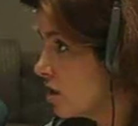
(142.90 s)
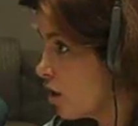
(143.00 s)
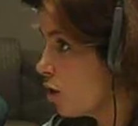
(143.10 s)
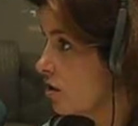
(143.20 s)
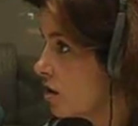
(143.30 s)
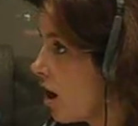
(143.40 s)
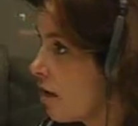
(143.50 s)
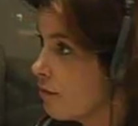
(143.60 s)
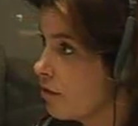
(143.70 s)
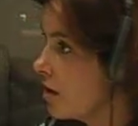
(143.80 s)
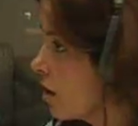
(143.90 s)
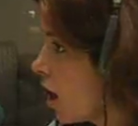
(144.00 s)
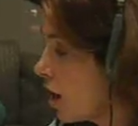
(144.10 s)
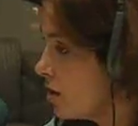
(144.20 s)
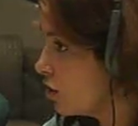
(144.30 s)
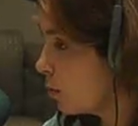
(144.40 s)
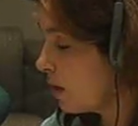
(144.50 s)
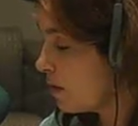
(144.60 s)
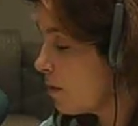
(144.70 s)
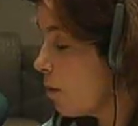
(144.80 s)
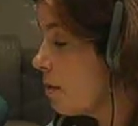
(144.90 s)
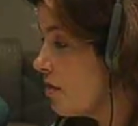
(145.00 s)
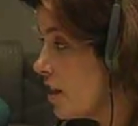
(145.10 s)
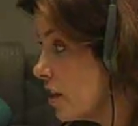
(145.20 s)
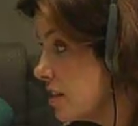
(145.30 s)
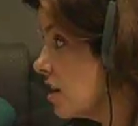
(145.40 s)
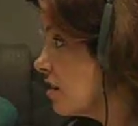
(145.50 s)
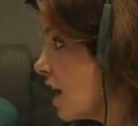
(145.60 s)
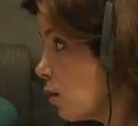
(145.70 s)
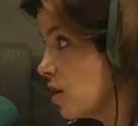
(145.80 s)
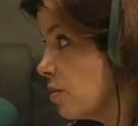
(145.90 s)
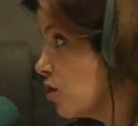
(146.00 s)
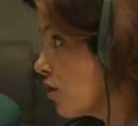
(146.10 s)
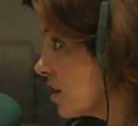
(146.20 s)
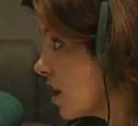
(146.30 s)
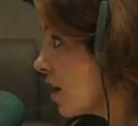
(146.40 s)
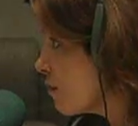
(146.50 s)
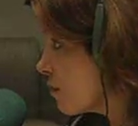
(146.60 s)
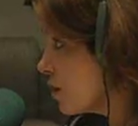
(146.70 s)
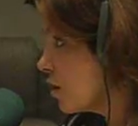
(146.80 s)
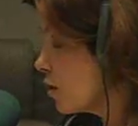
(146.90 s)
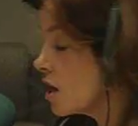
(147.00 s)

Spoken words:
terrible time for the economy and so many people. But listen, that would have been a great time for you.